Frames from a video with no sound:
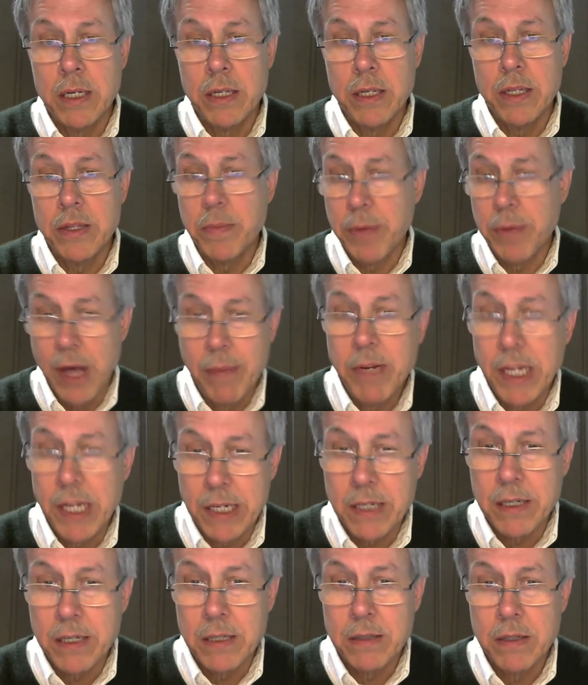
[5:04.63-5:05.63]
the public
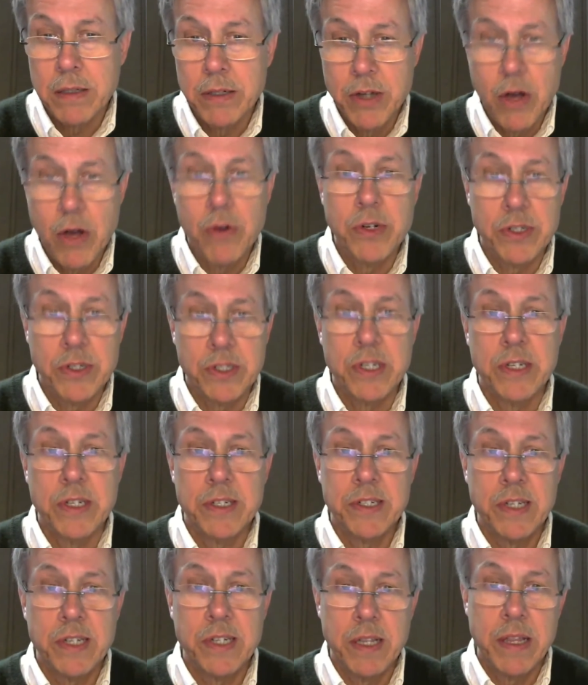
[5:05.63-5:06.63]

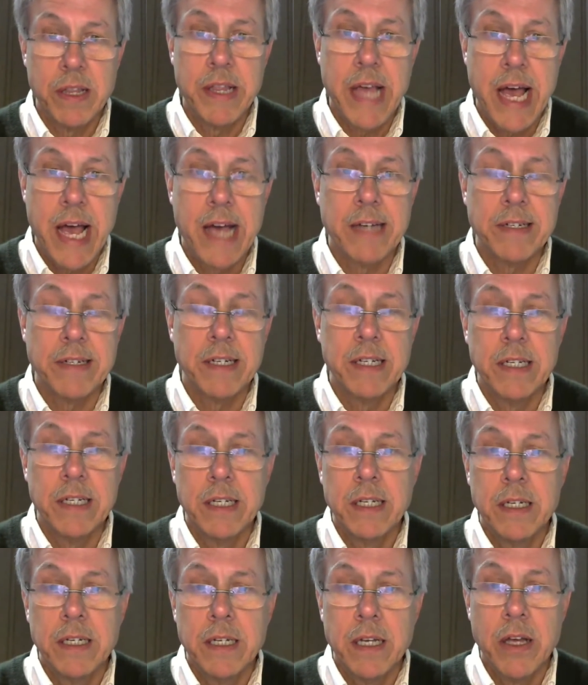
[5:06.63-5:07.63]
notices that
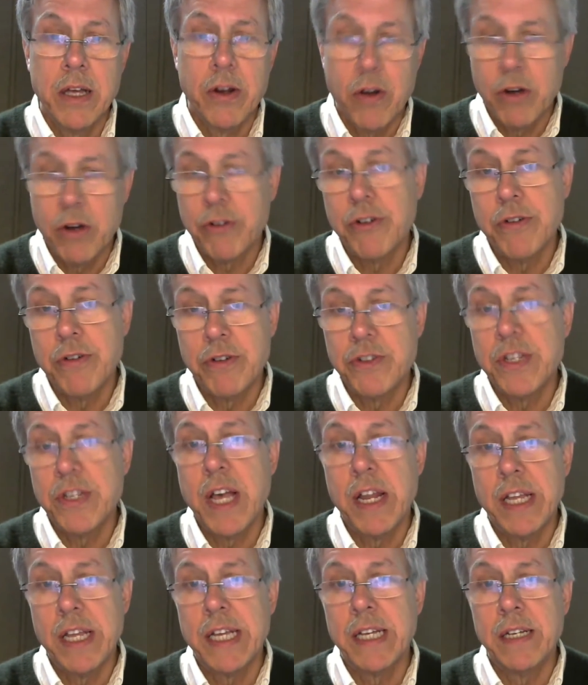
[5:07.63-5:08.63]
an auctioneer is
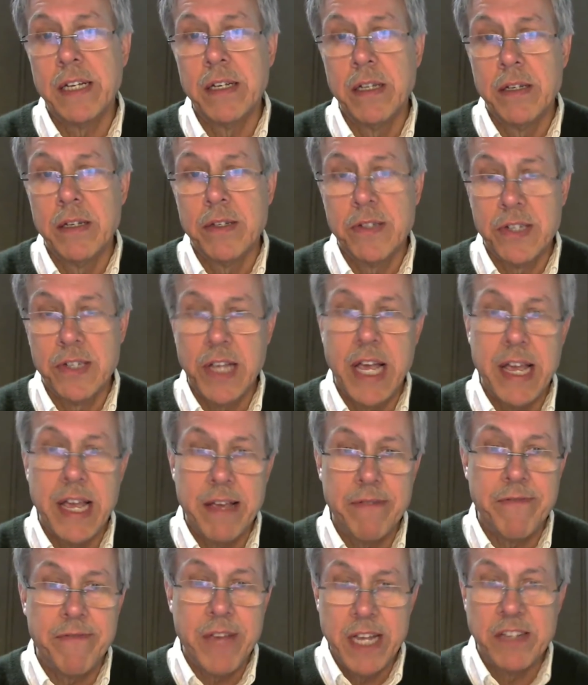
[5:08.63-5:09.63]
selling, say,
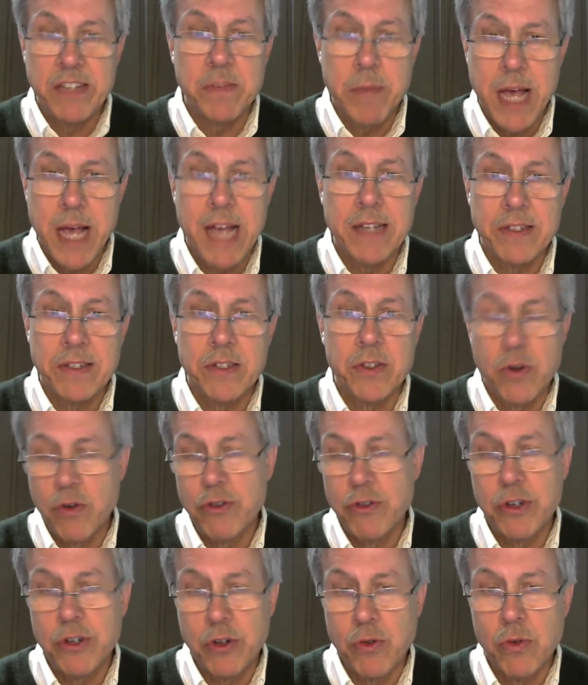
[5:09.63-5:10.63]
face masks,
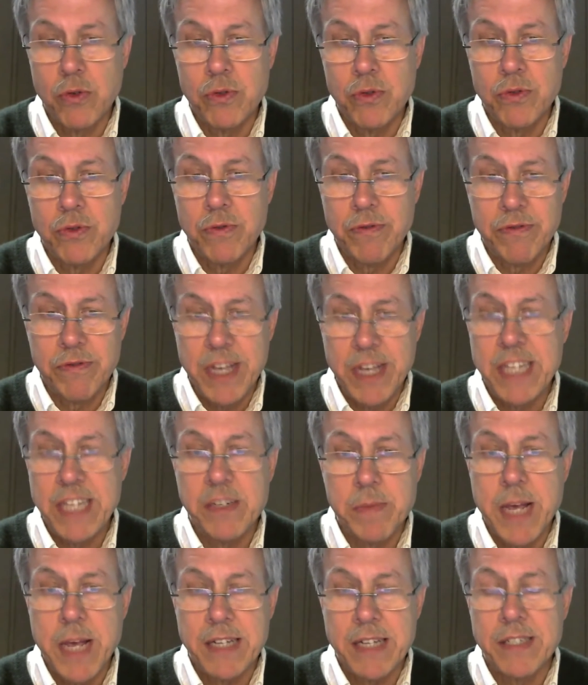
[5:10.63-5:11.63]
surgical face
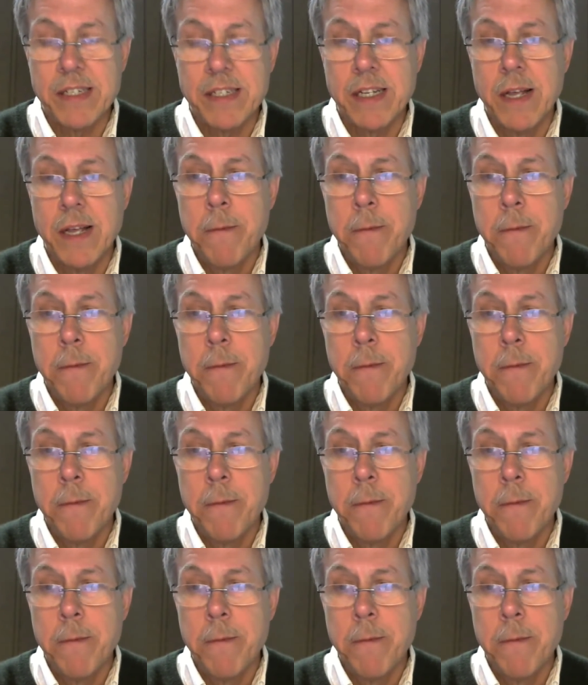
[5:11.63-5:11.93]
masks,